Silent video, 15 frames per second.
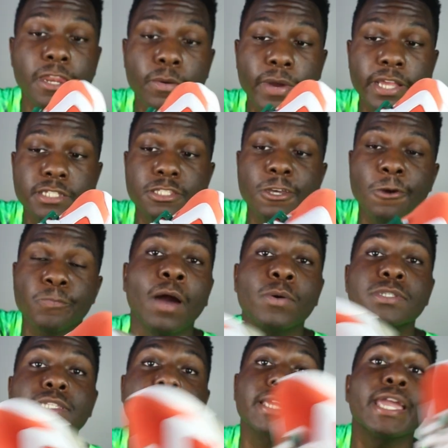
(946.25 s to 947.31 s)
Anyways though, I
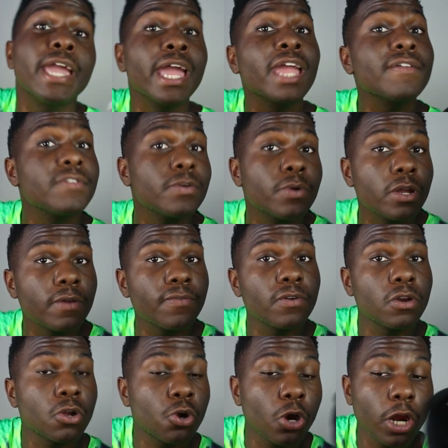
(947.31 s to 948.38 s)
was looking everywhere for
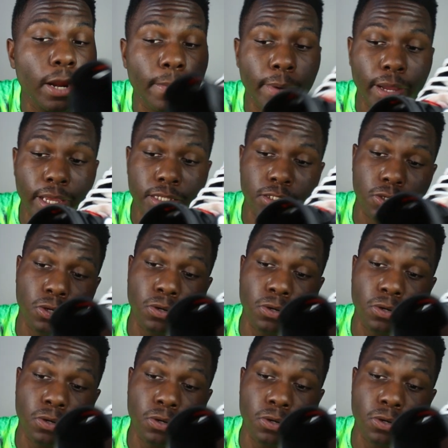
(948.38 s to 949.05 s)
the Carmines